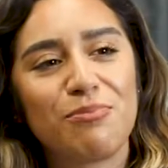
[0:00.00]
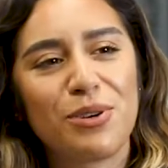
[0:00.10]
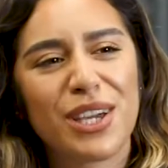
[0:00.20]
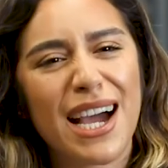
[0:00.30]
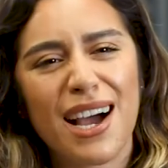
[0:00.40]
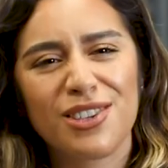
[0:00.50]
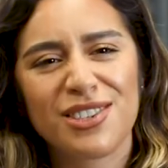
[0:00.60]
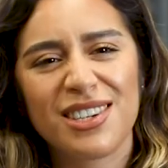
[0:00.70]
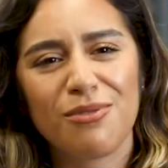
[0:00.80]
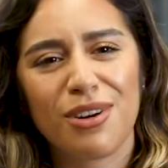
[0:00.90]
But yeah, I just
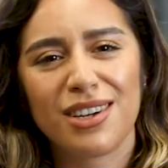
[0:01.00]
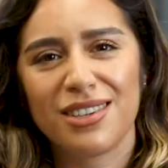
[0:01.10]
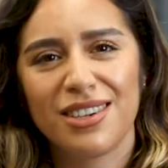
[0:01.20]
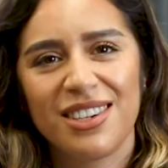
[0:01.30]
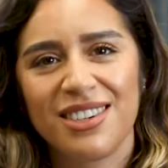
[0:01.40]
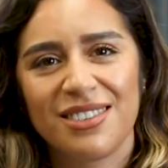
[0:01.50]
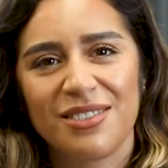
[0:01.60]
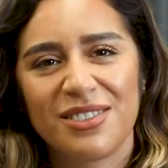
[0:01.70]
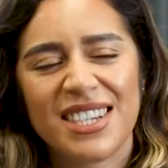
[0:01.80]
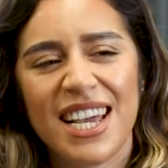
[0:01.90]
didn't want to
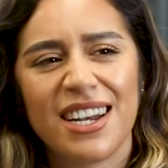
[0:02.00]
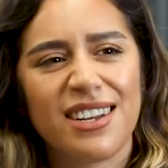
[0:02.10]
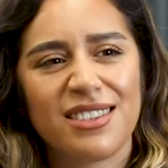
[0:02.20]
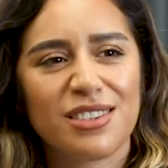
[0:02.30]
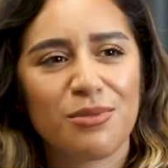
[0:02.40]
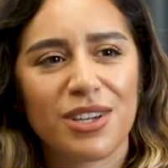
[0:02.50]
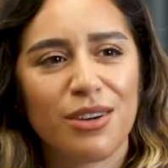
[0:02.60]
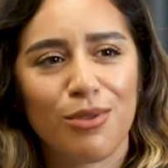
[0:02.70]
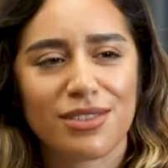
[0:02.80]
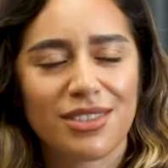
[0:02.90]
turn it into something it
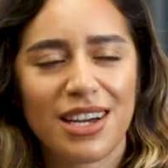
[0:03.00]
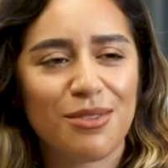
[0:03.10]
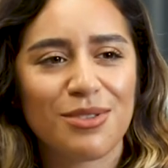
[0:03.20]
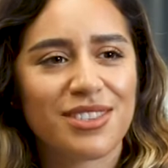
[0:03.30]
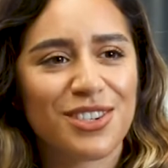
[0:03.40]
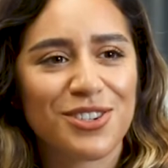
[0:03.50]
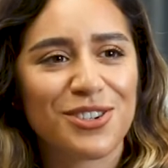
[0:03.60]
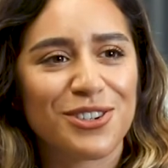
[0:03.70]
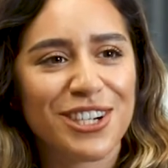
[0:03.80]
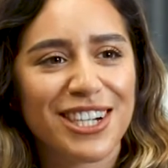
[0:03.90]
wasn't. That was the
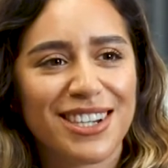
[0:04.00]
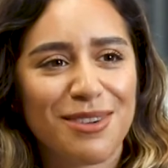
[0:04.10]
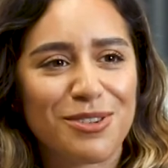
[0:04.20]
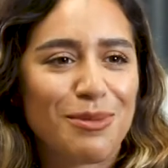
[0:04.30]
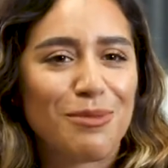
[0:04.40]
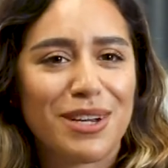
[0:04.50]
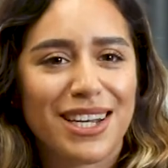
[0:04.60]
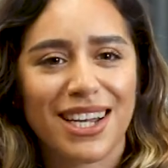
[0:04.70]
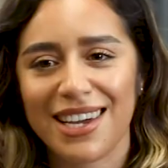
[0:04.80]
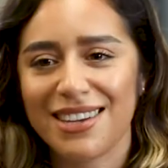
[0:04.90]
story, and it was about me and
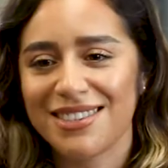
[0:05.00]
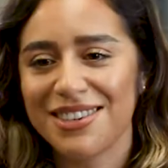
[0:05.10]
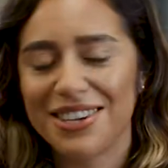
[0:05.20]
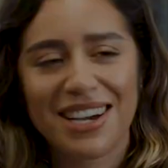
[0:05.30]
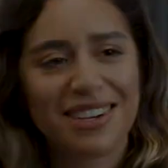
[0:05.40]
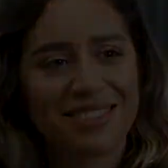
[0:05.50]
a girl, so yeah.